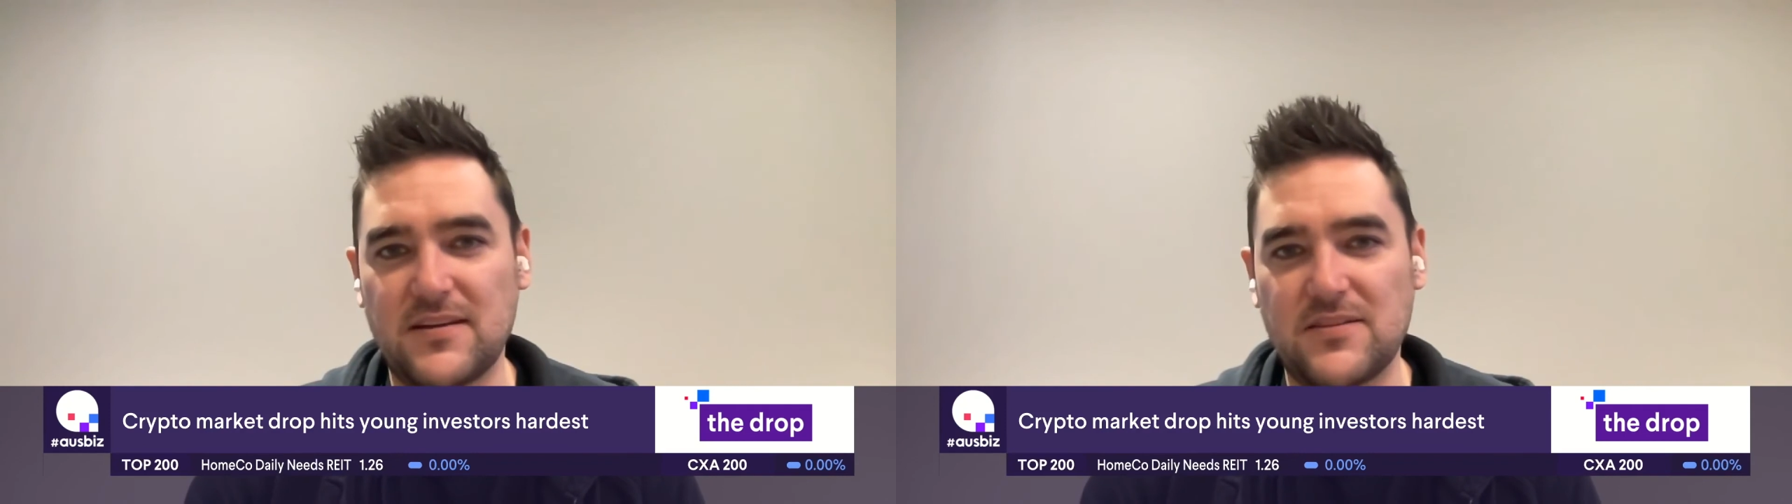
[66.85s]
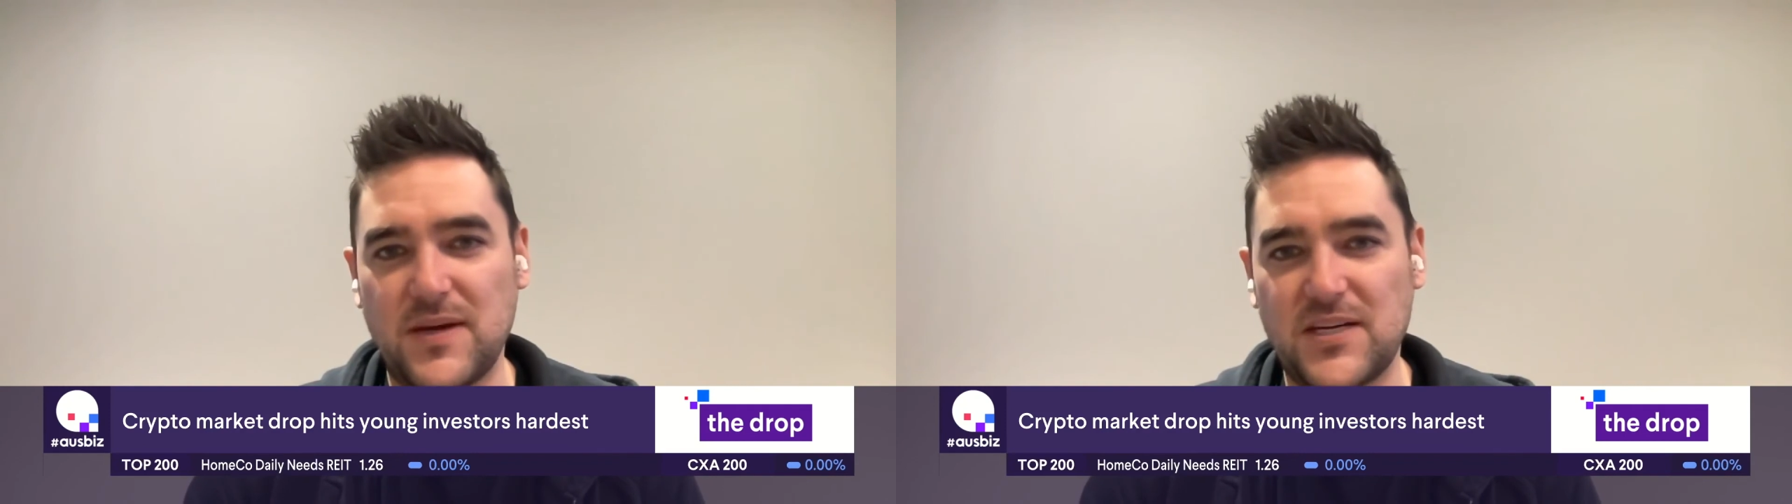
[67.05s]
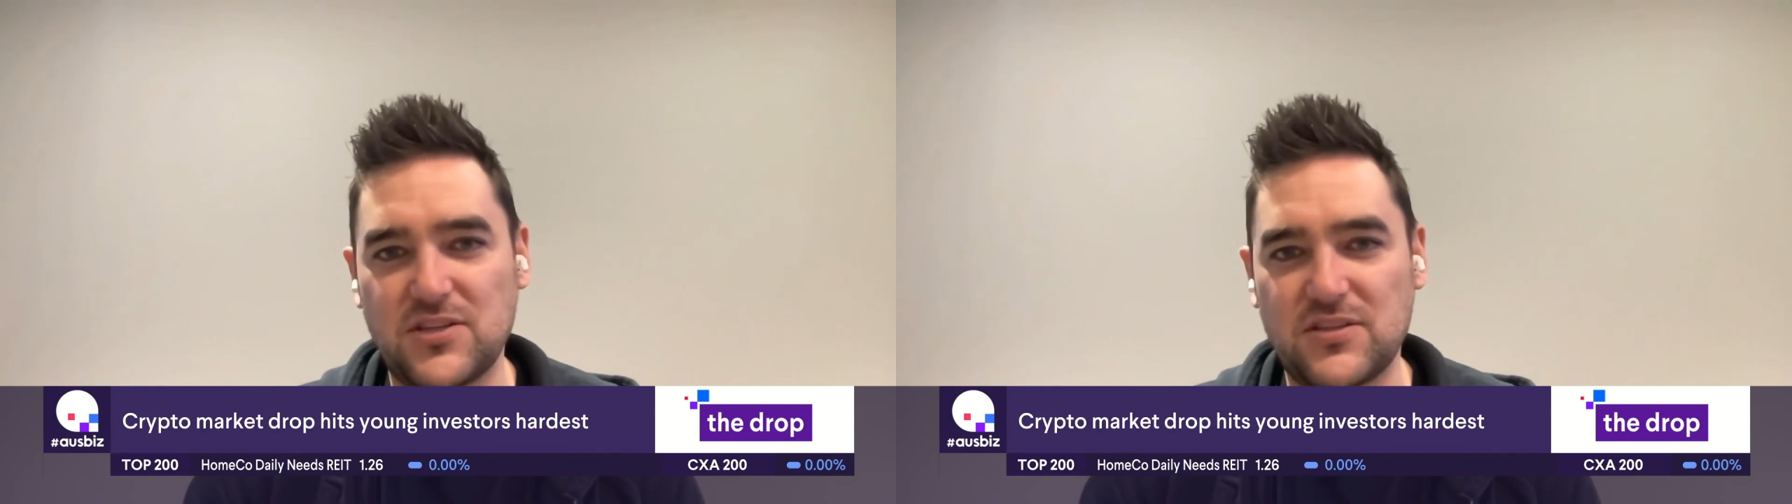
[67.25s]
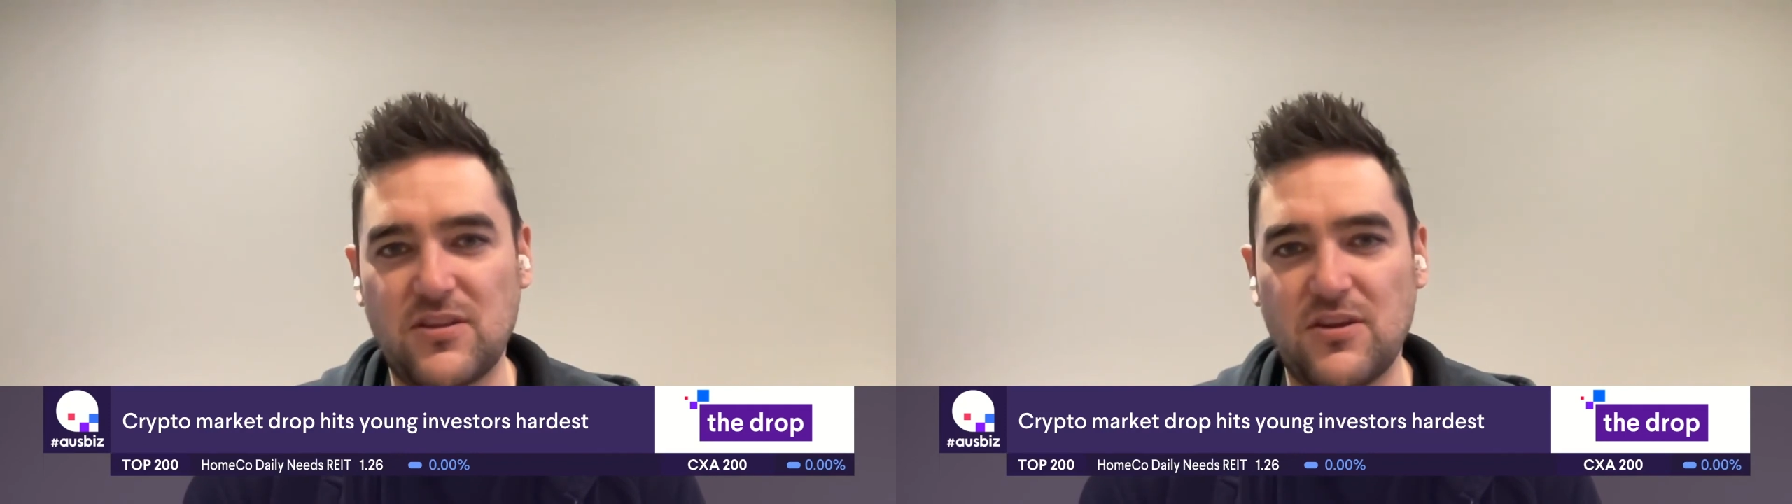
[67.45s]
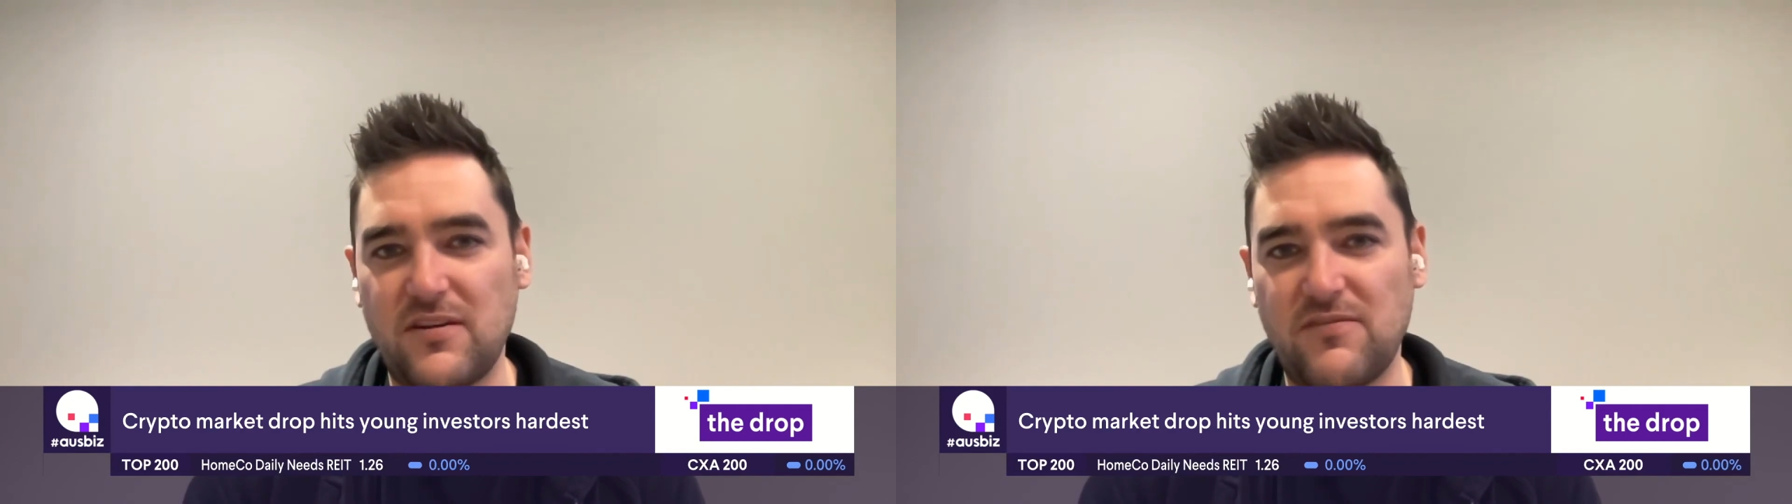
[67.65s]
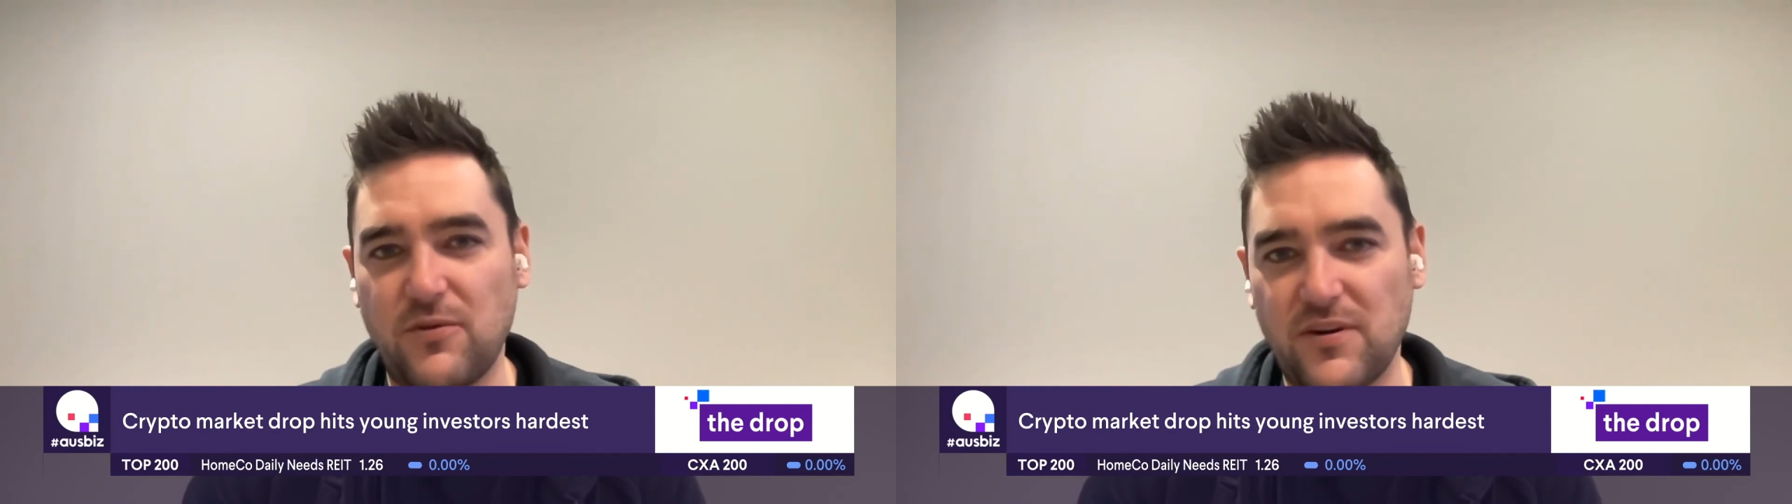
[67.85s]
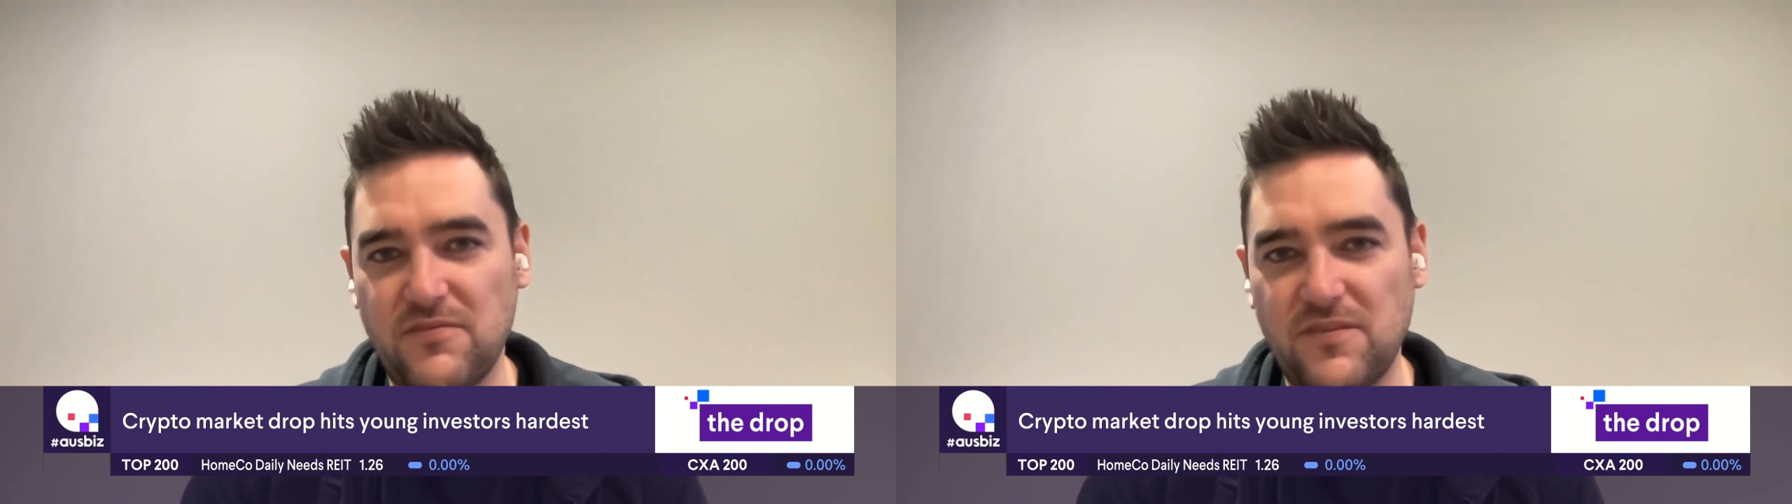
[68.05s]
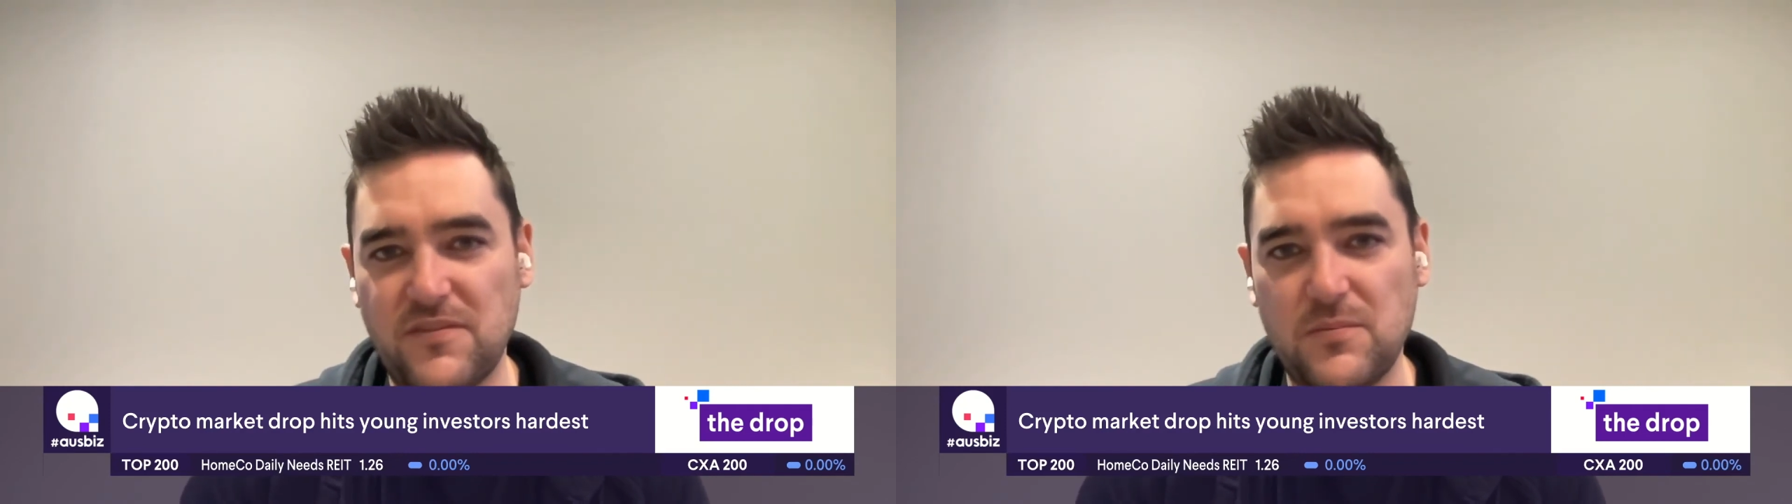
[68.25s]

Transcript: as much as 30, 40,